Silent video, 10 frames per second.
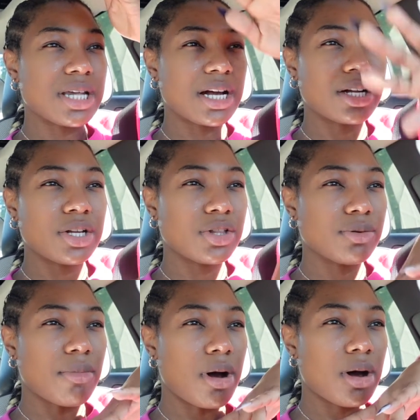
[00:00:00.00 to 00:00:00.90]
like another
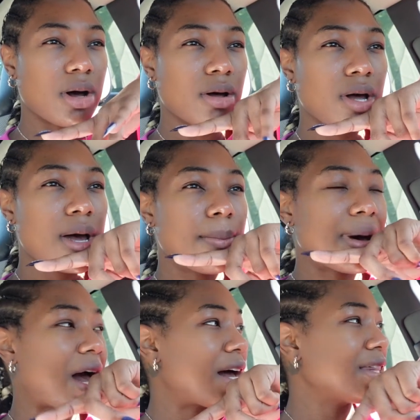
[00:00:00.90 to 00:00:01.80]
mall,
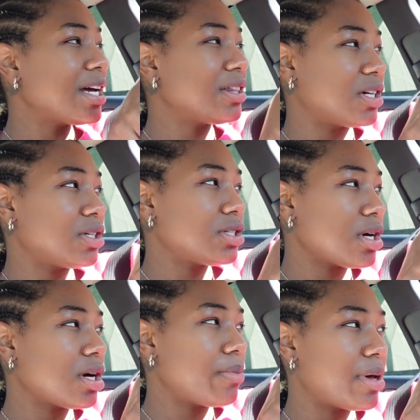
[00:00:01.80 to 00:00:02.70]
but I like their
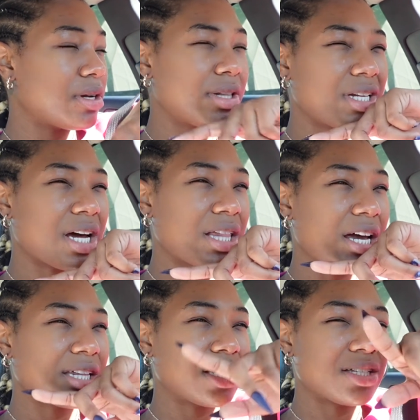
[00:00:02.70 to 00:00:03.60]
Zara better than I
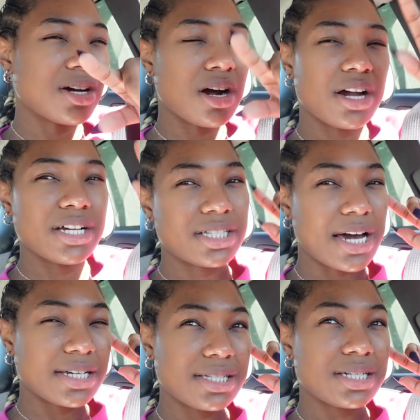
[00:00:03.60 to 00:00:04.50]
like the Zara in
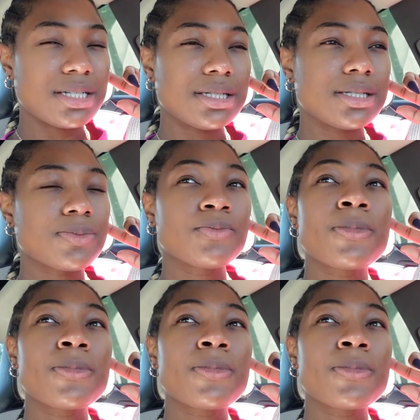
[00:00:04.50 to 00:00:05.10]
Tyson's,